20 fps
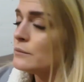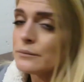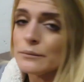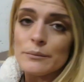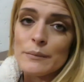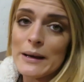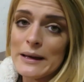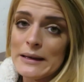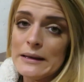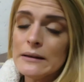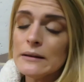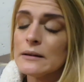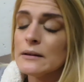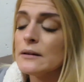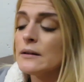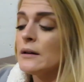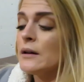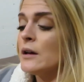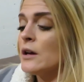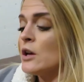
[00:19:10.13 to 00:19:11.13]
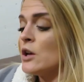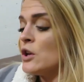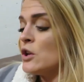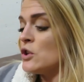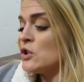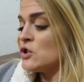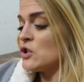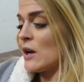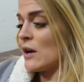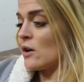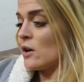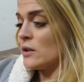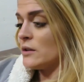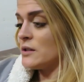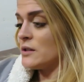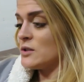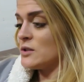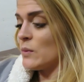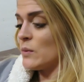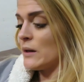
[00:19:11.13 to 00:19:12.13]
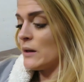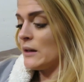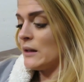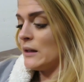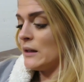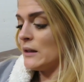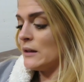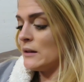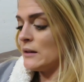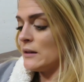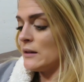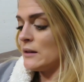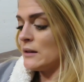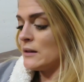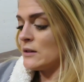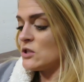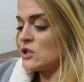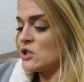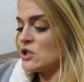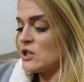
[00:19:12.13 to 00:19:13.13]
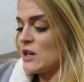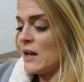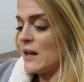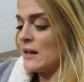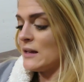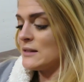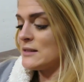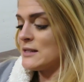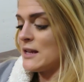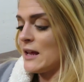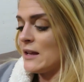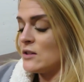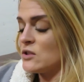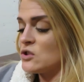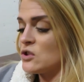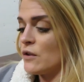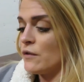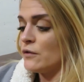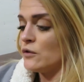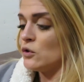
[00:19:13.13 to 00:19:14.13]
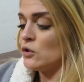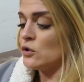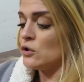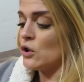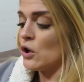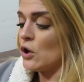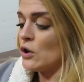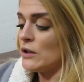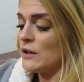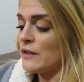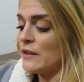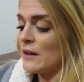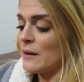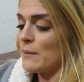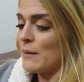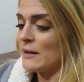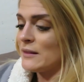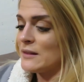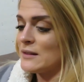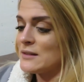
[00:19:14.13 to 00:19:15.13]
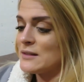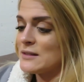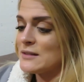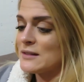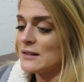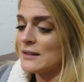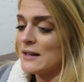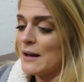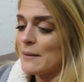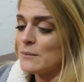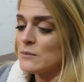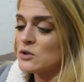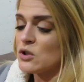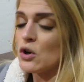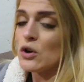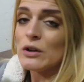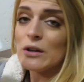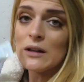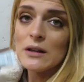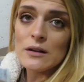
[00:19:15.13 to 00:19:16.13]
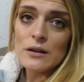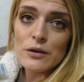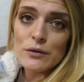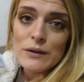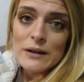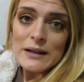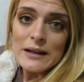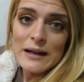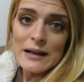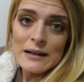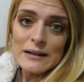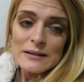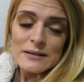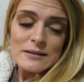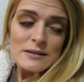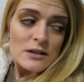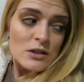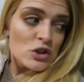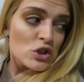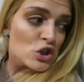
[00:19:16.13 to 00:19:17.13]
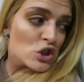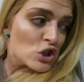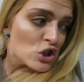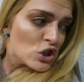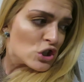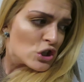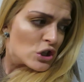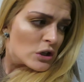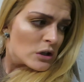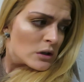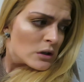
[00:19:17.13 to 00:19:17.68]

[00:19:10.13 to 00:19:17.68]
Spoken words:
make. So I got this one in the shade 10 Soft Nude. The only thing about this is it comes only in 3 colors. Shh.